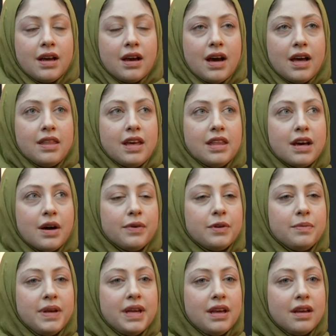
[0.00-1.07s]
I think that
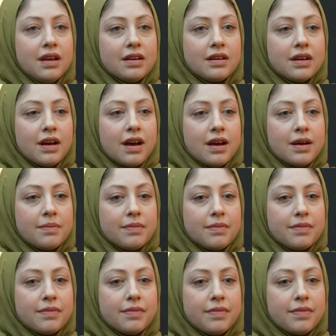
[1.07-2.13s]
would be uh,
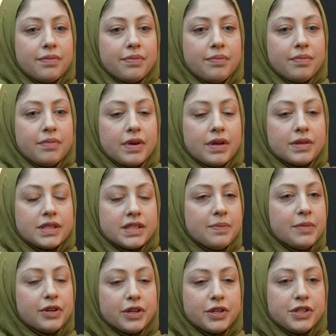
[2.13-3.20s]

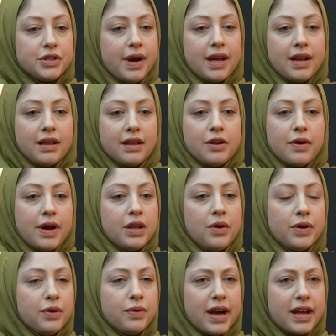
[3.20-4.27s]
similar to uh, you know
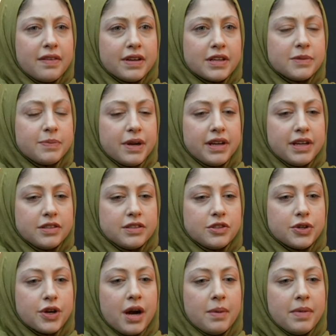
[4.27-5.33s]
anyone who kind of experienced
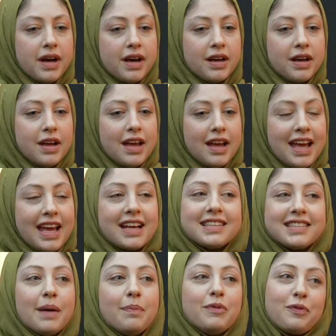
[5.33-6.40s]
trauma,
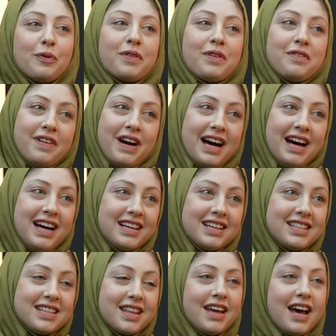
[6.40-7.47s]
except for the fact
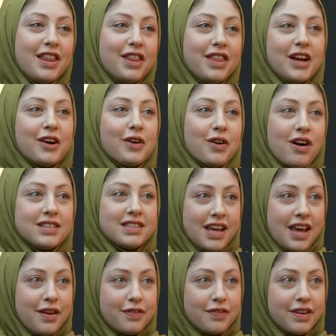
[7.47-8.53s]
that they are not
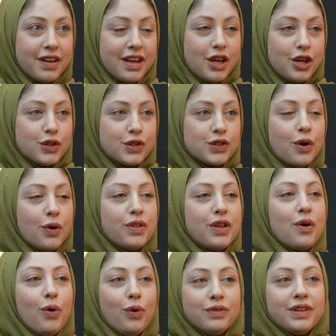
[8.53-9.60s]
safe. So the
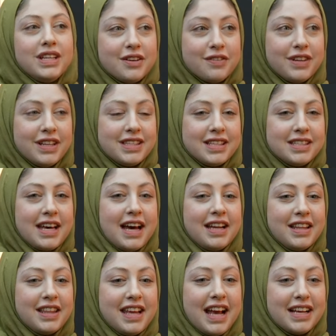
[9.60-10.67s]
only difference is that,
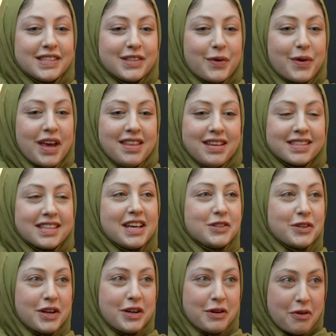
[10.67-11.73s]
yes, okay, these kids
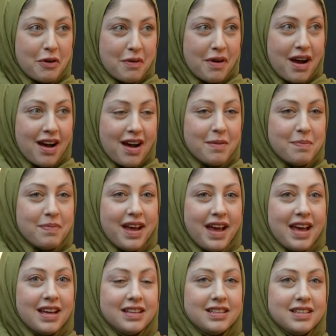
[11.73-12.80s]
are going to grow up
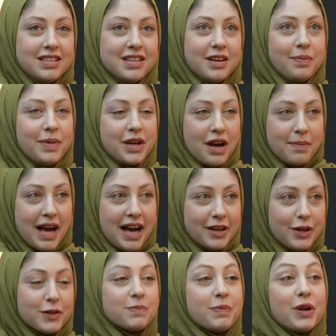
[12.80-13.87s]
and become
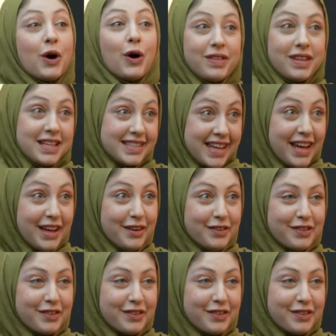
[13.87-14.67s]
adults, but are they safe?